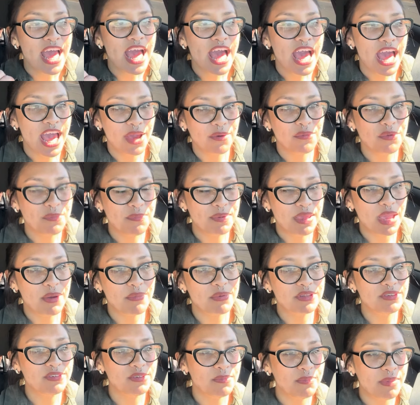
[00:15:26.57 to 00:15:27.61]
I will be
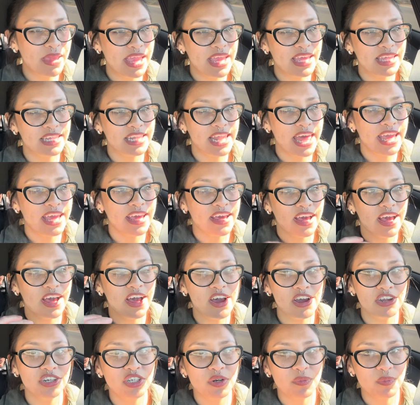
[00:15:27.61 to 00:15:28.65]
able to make like
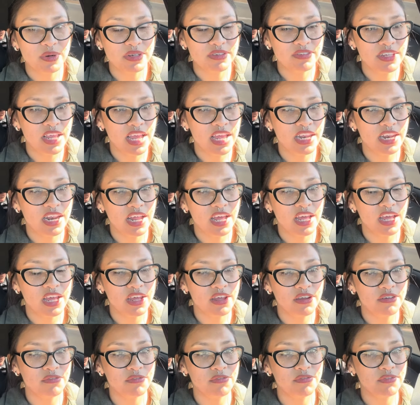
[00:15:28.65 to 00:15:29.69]
100%
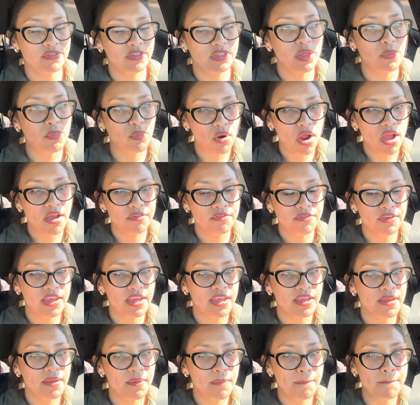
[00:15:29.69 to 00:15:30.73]
of the
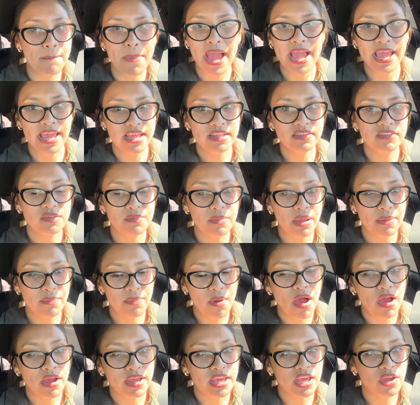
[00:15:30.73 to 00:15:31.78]
profit back into my
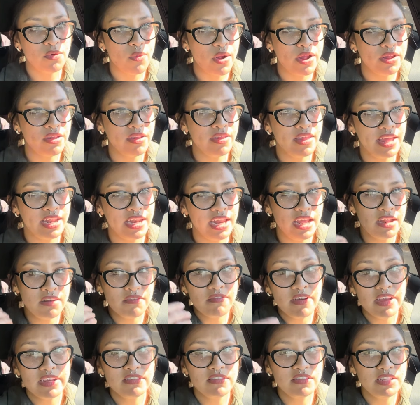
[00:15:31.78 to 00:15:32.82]
pocket rather than
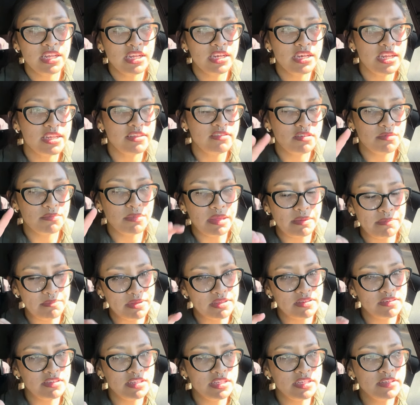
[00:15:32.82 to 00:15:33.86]
investing into my
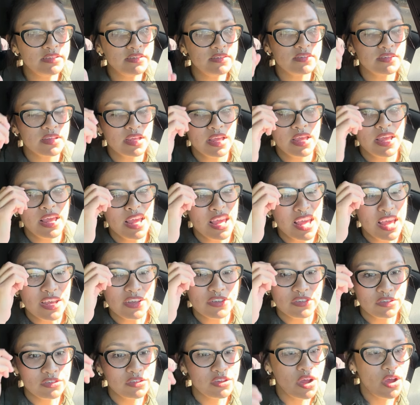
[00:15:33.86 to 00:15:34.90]
business.
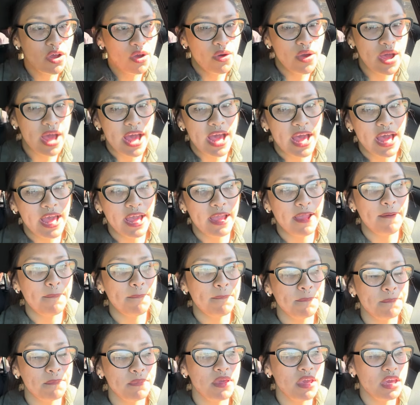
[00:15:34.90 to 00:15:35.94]
So
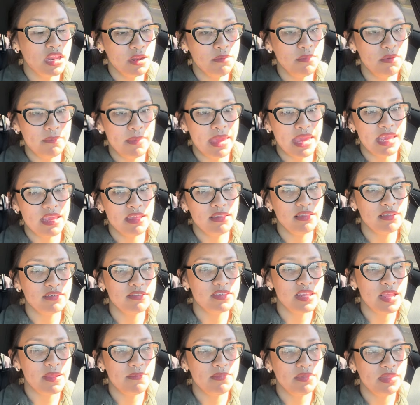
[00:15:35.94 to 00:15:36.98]
I'm gonna be making the
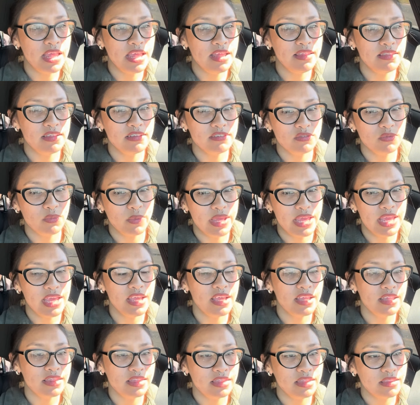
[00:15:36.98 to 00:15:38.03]
same thing this week,
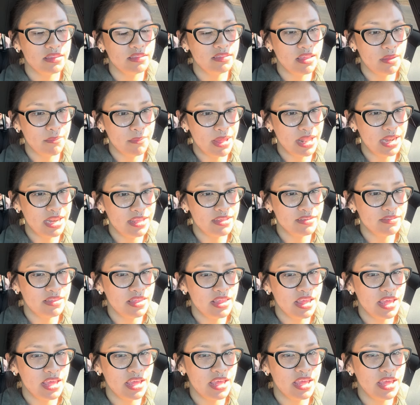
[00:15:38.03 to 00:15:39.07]
tamales
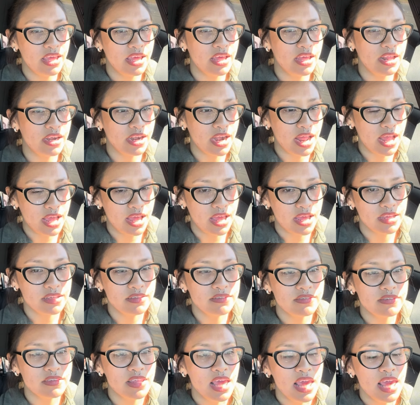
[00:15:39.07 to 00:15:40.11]
de
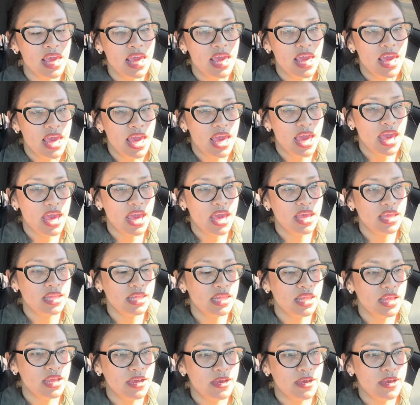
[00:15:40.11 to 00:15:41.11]
rajas, and